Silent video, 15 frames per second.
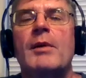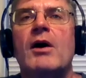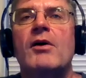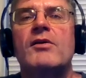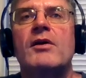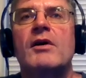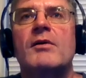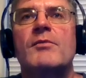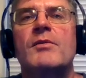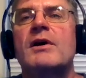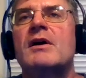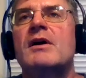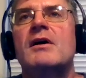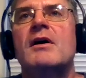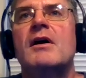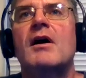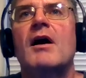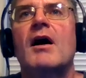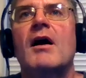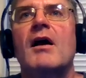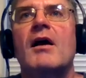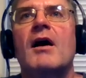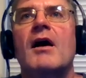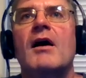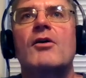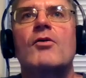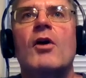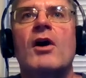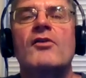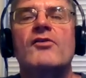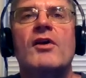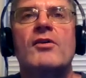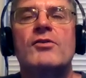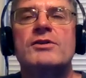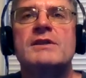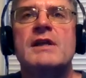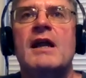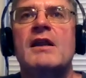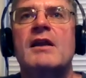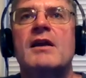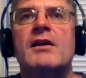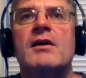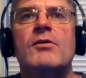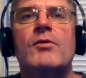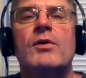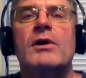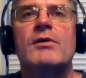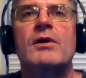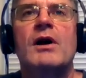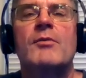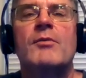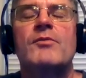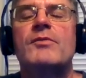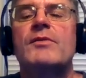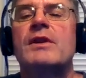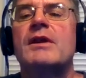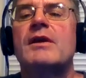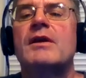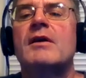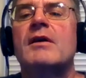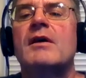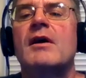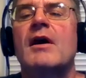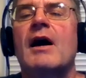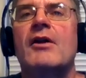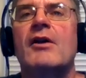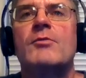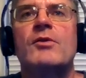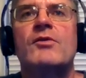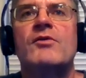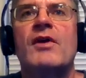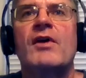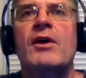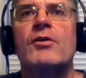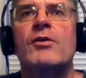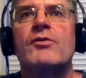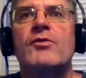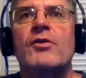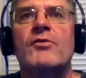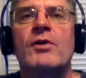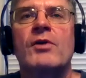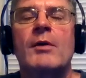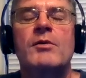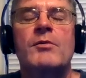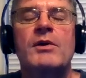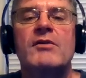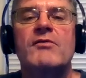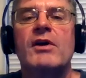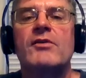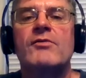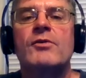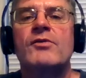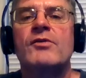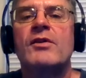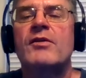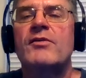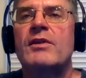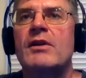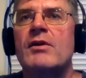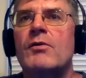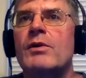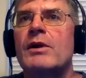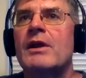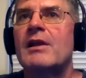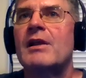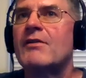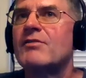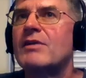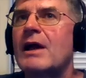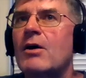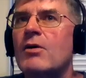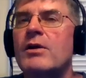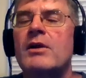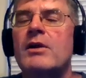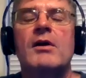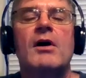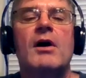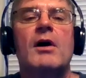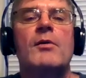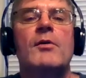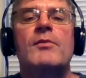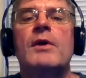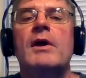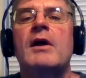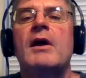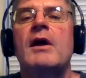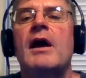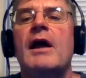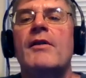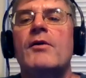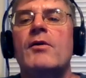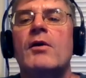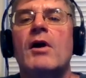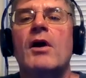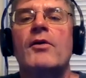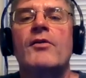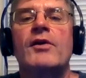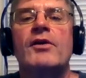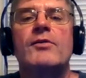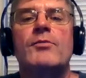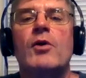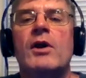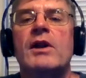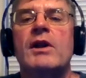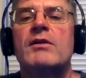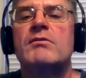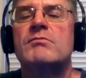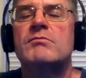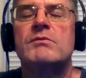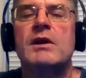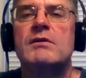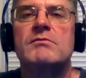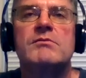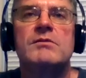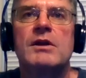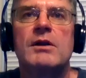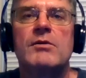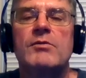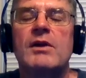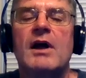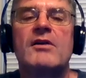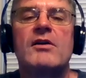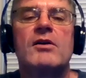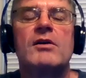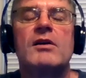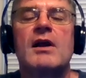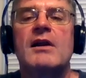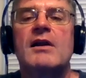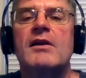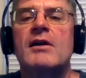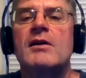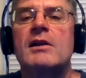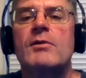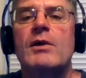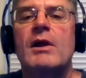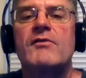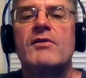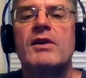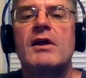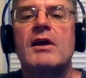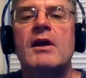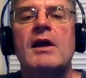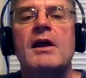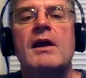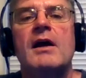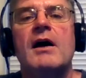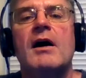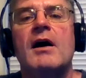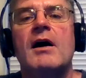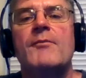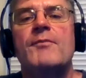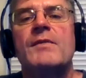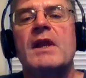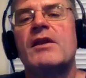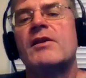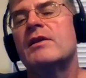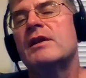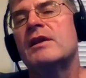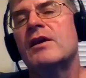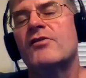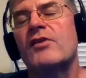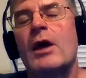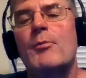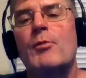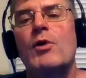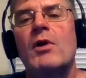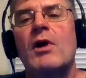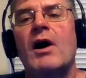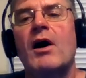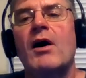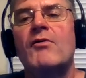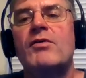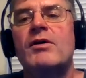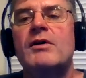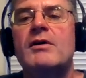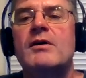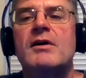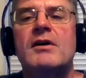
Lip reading: about cross-understanding where the attributes of A are ascribed to B and vice versa that it left out. And there are other things it brought in that, not entirely relevant. The example of